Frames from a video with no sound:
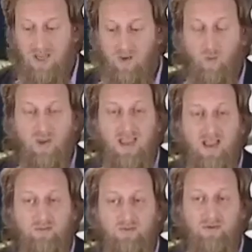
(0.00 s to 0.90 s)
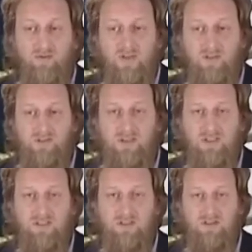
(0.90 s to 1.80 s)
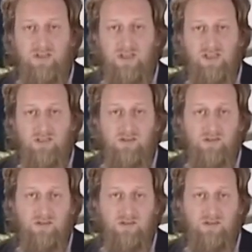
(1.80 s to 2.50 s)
and we have revealed it in